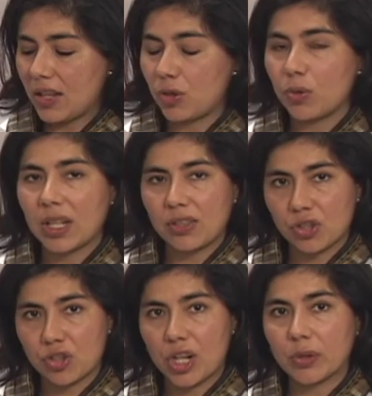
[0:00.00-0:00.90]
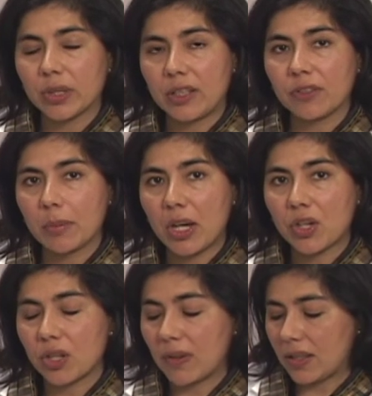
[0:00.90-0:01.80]
due to just general
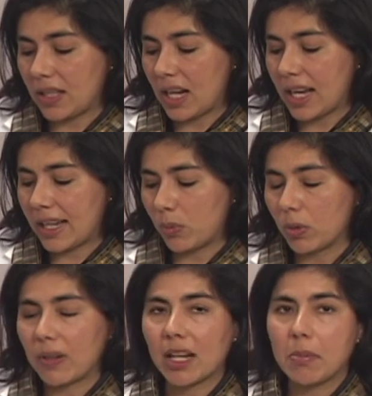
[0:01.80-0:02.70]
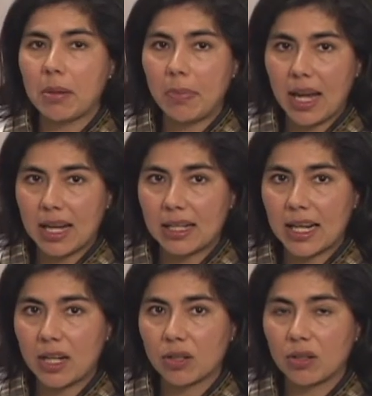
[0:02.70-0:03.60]
inflammation around the eye, we'll recommend
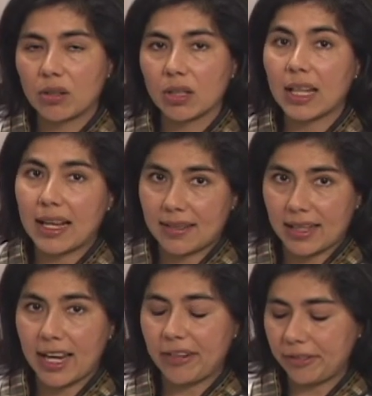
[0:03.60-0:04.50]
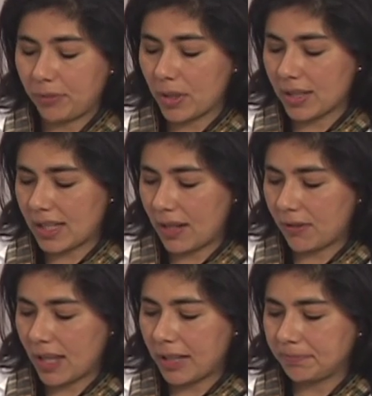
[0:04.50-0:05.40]
Pataday or Elasticaf once a day
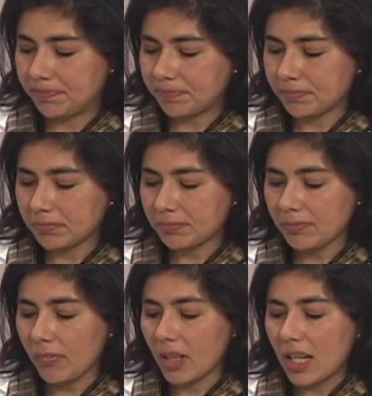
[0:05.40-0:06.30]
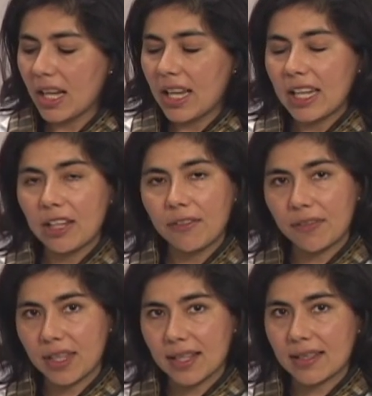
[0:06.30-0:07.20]
for that. If
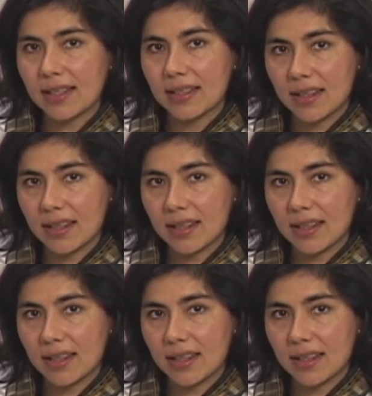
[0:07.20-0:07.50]
this is